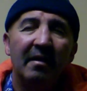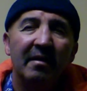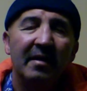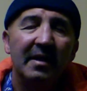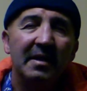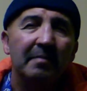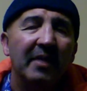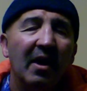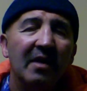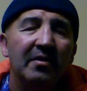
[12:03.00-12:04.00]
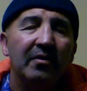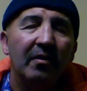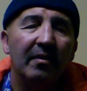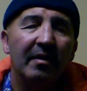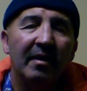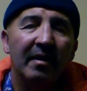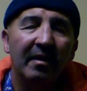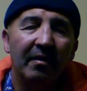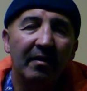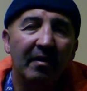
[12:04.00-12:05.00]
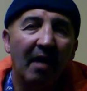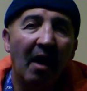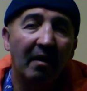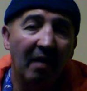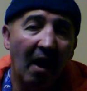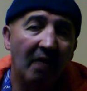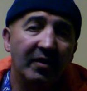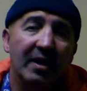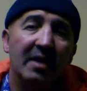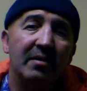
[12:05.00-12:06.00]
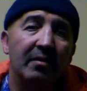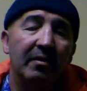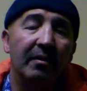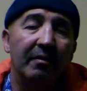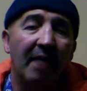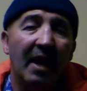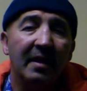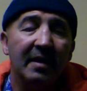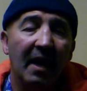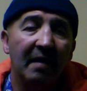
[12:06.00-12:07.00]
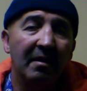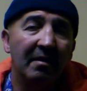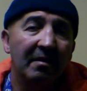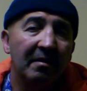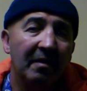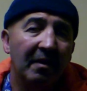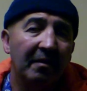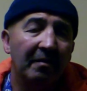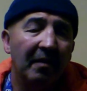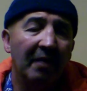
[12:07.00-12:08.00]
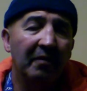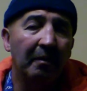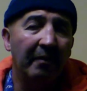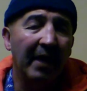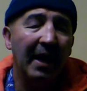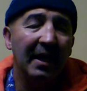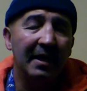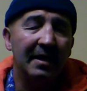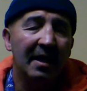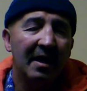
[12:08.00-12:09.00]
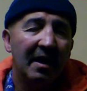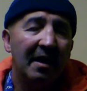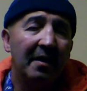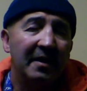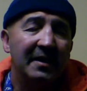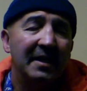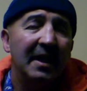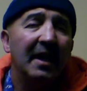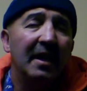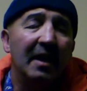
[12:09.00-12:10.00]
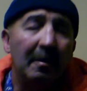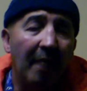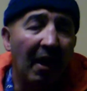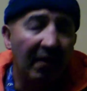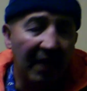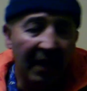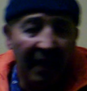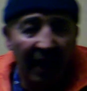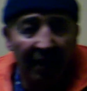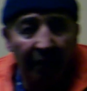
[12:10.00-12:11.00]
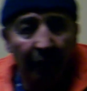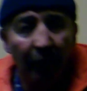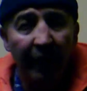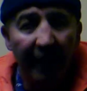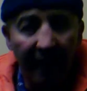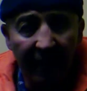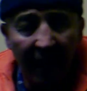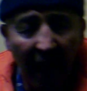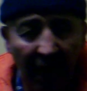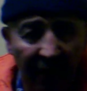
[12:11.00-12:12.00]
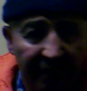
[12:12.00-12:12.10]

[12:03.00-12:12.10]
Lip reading: This is because your unconscious or your right side of your brain is thinking about it and working it out,